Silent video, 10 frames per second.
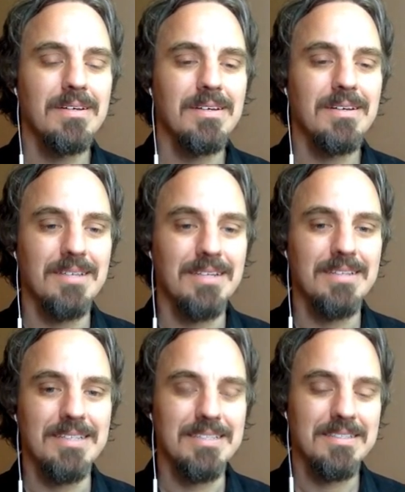And then
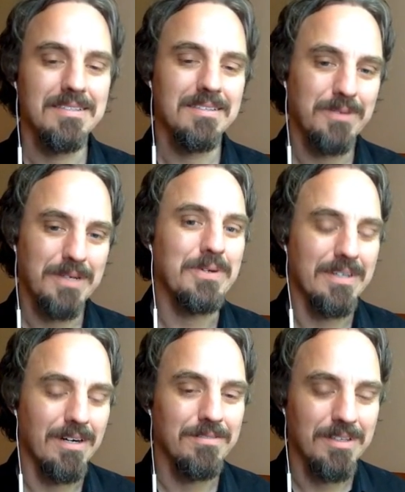his
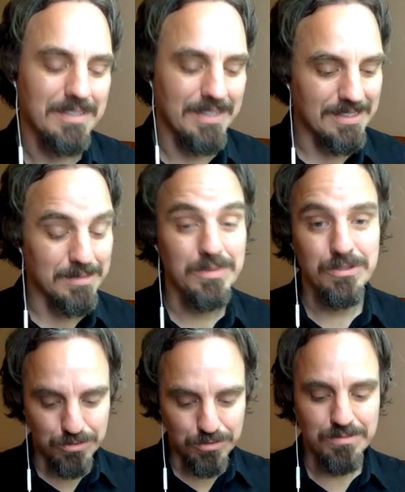great-great-grandfather tells him that you
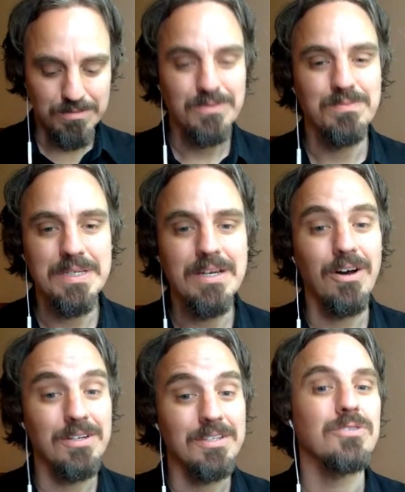should be
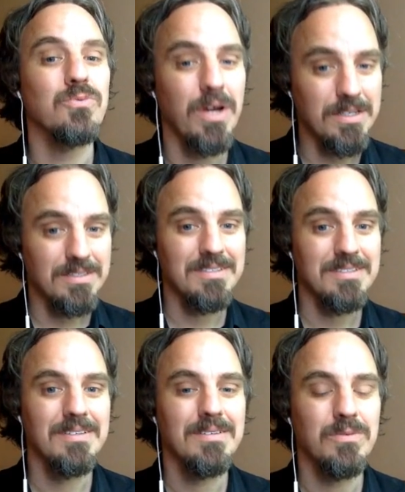honest, write
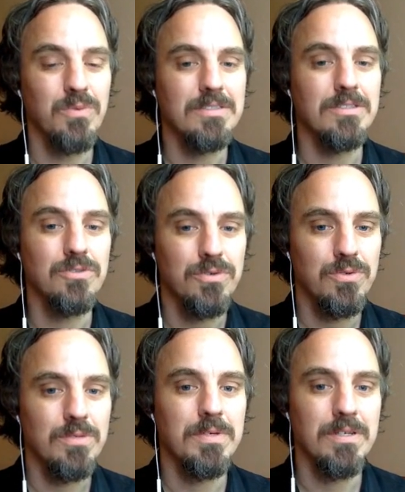the
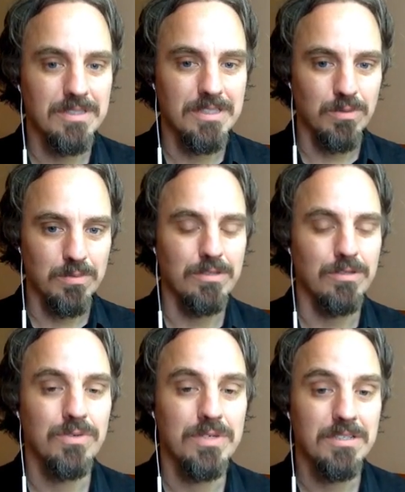truth, because this will be
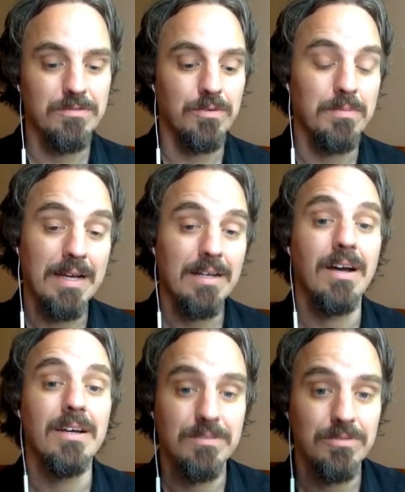nutrition for
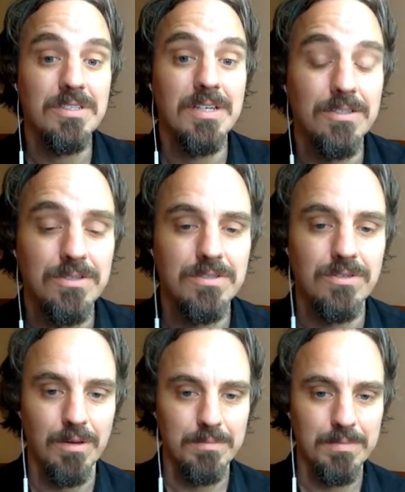mankind for centuries to
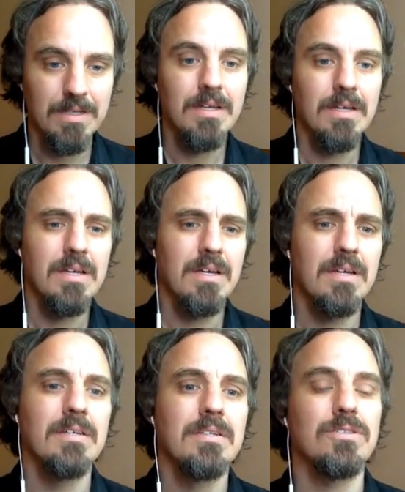come.
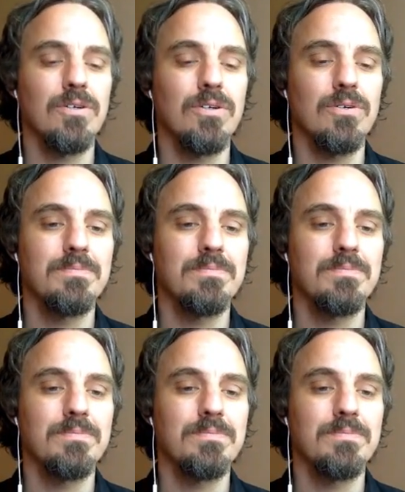So